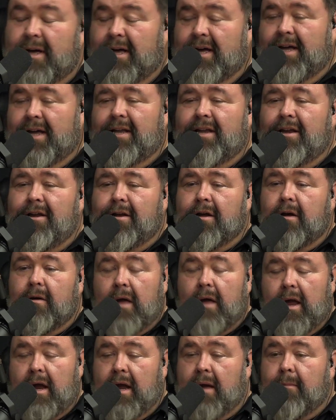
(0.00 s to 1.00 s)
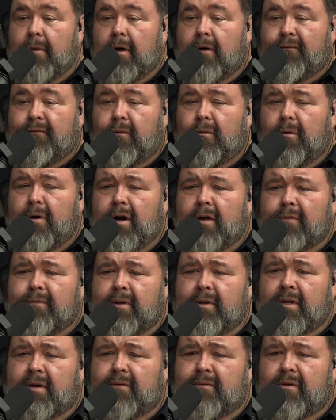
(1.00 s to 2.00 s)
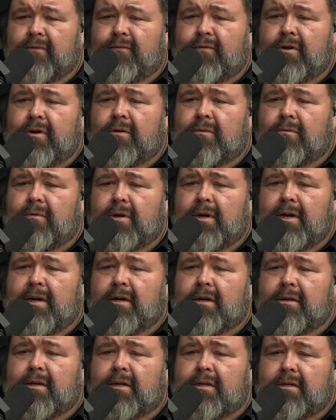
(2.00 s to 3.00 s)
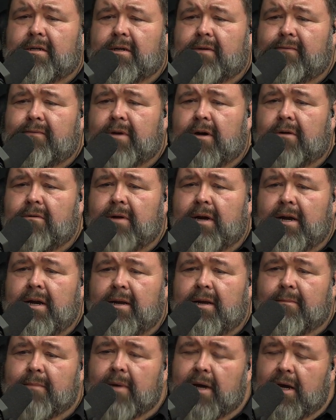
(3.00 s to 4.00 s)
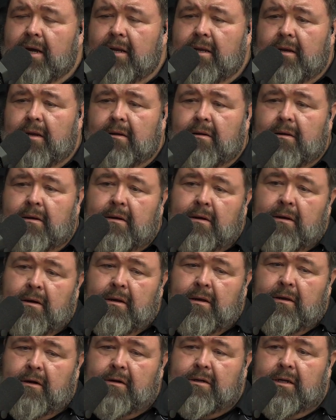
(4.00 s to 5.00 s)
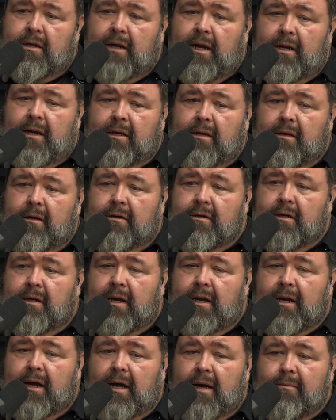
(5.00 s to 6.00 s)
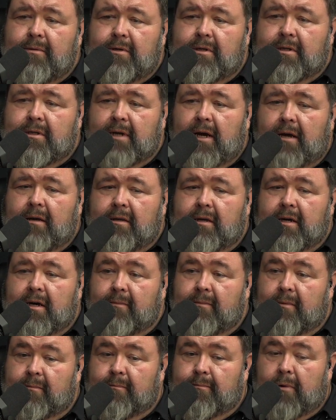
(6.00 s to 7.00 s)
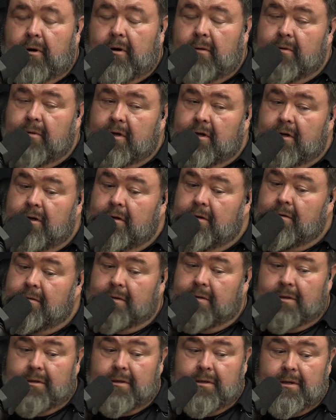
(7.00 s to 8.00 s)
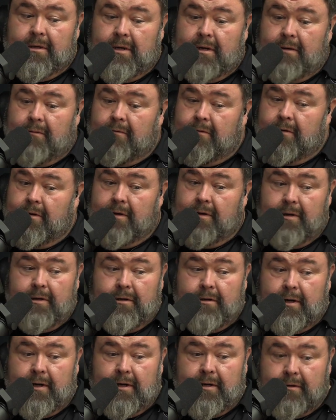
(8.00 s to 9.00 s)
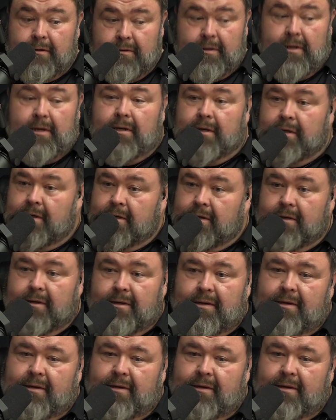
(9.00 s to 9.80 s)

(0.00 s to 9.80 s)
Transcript: But you know, hey, I'm all for healthy living. If you don't want to eat all that stuff, don't eat it, man. There's a lot of there's a lot of options out there, but barbecue is not one to try to do that in.